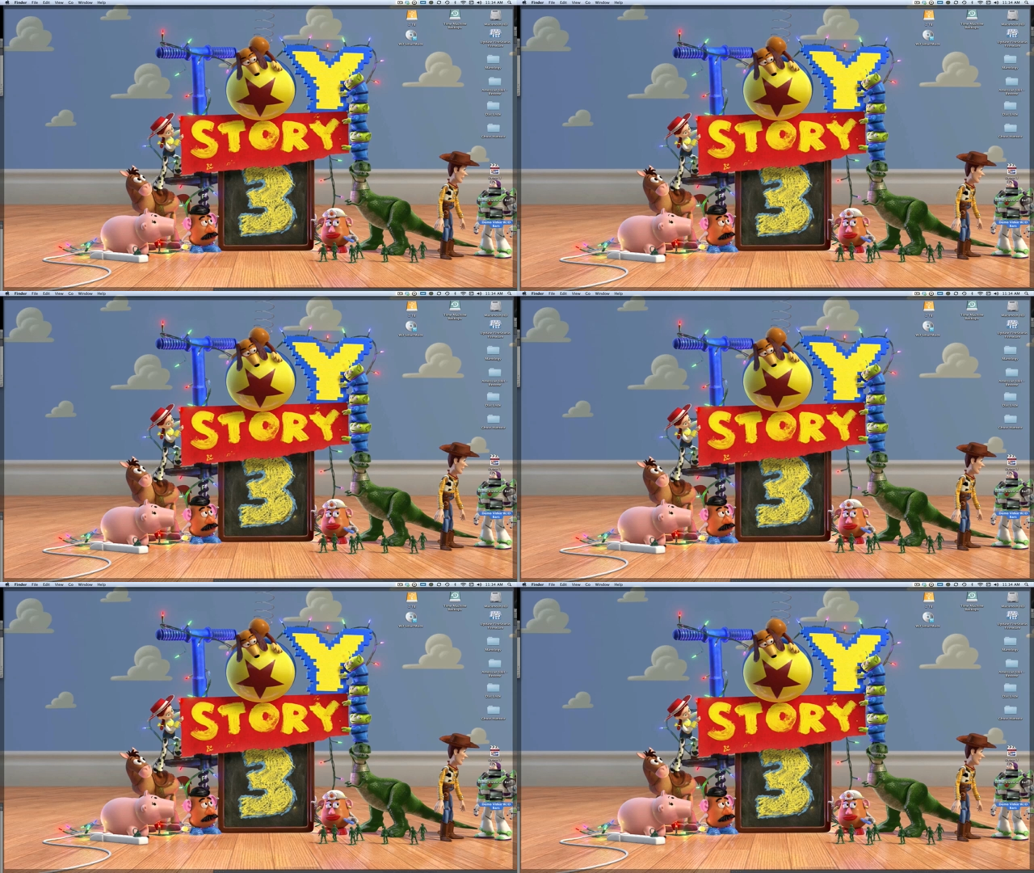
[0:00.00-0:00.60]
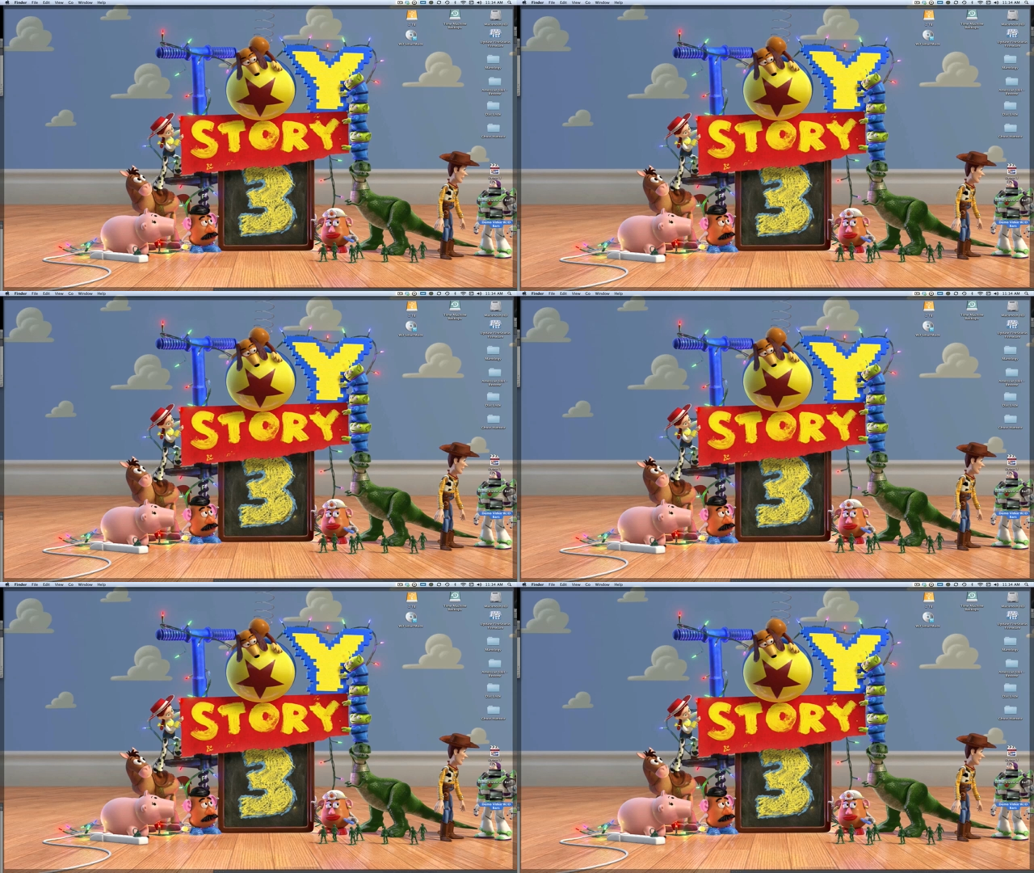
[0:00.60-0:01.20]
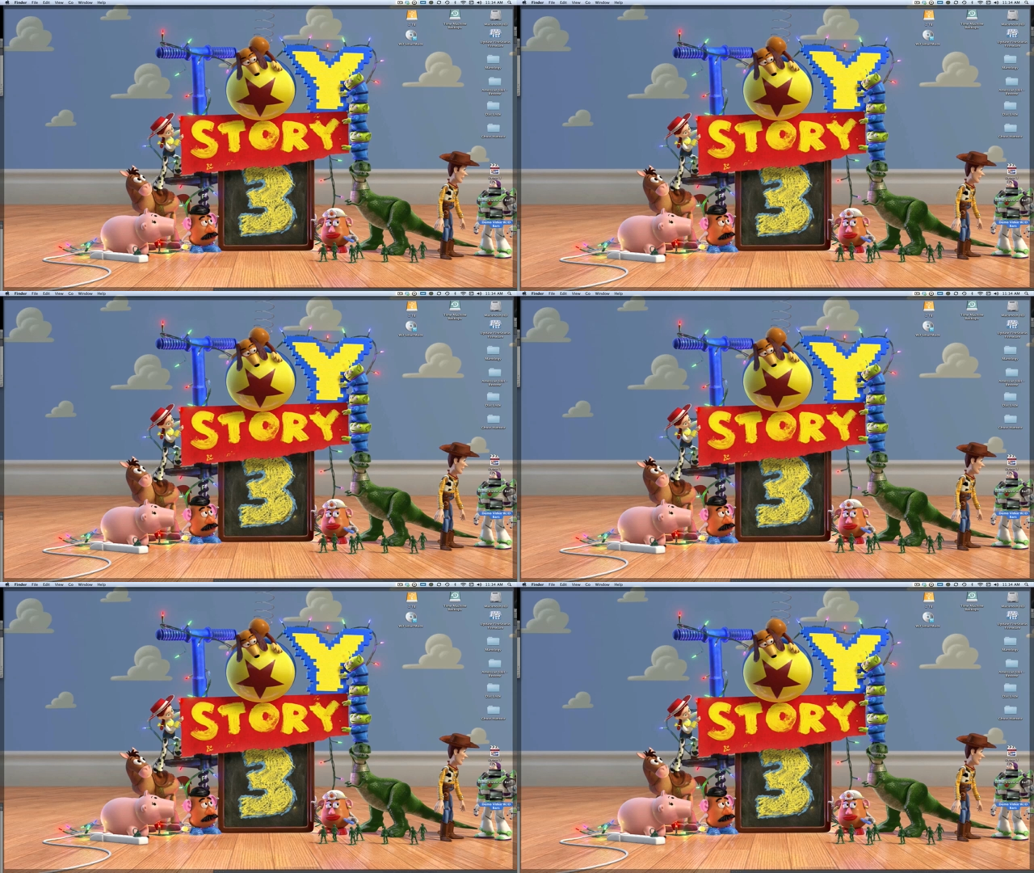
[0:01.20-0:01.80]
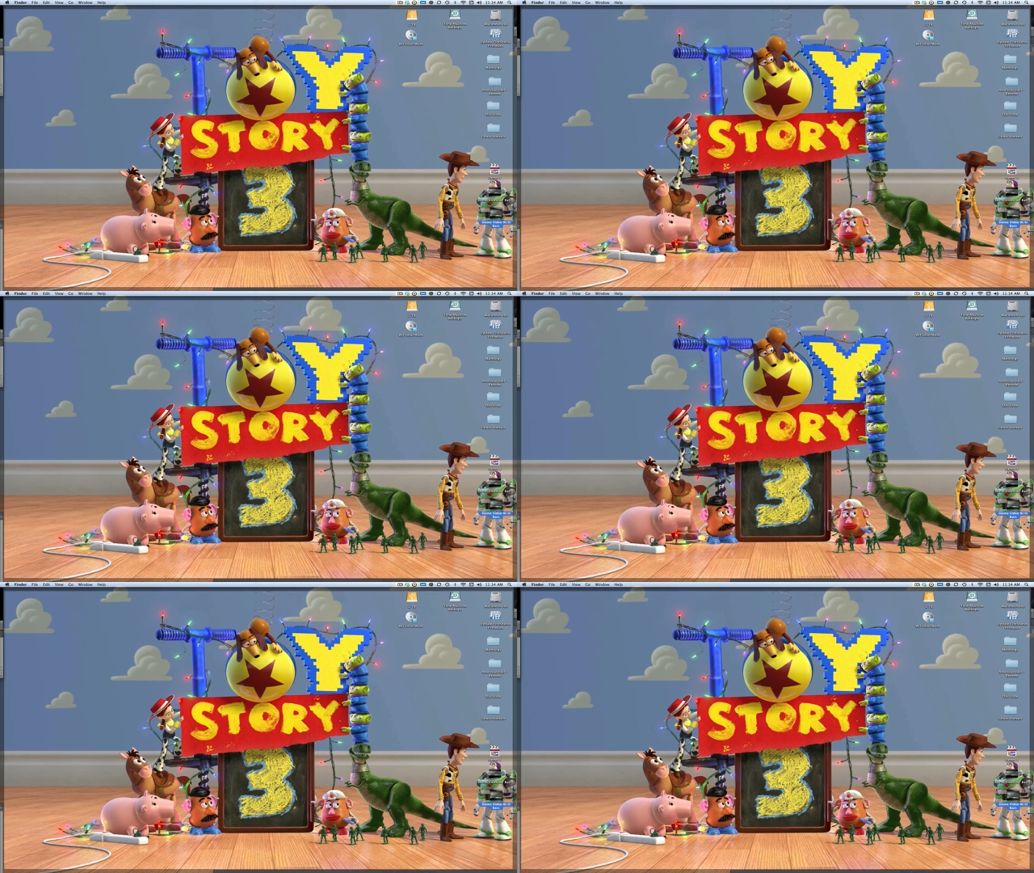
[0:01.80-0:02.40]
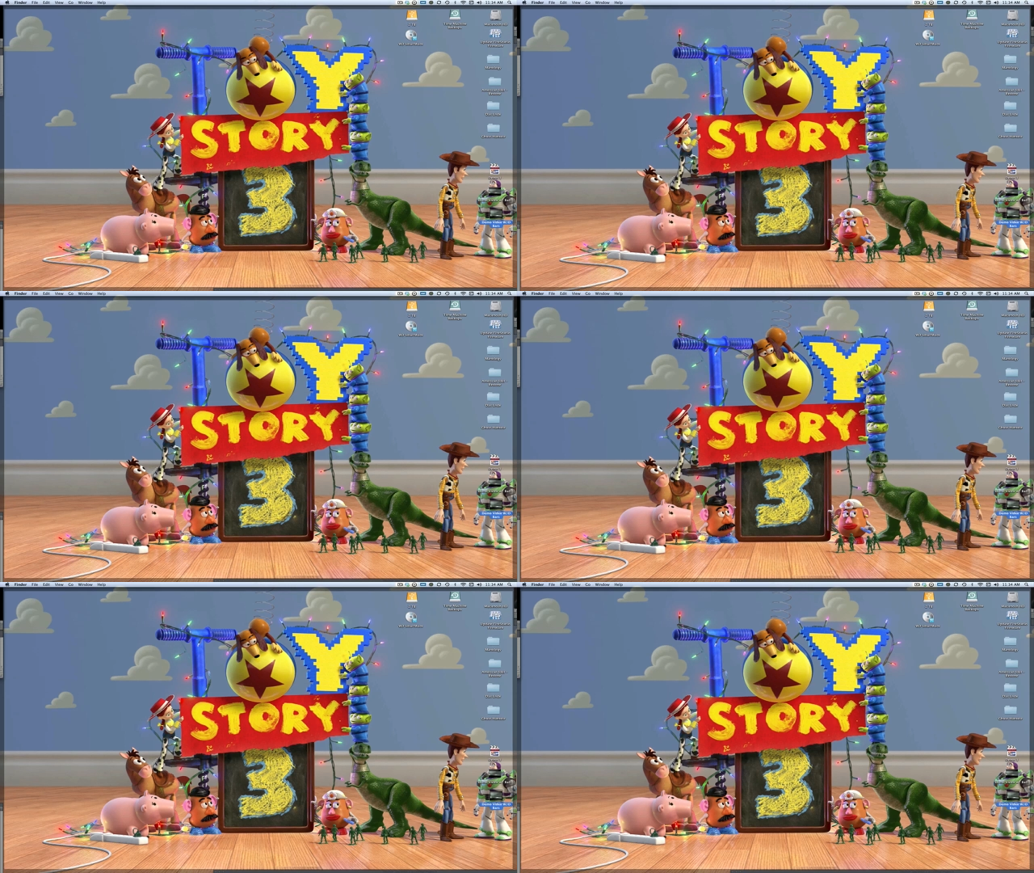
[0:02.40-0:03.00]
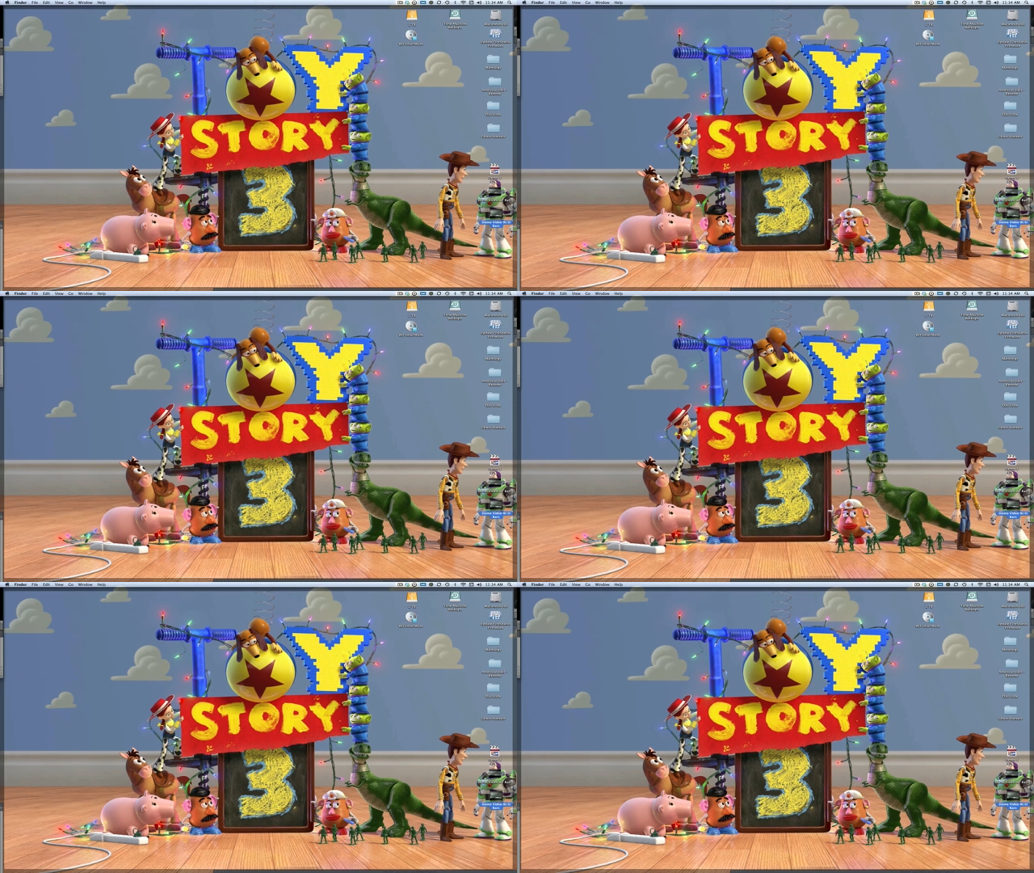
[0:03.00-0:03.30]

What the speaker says: (no speaker visible)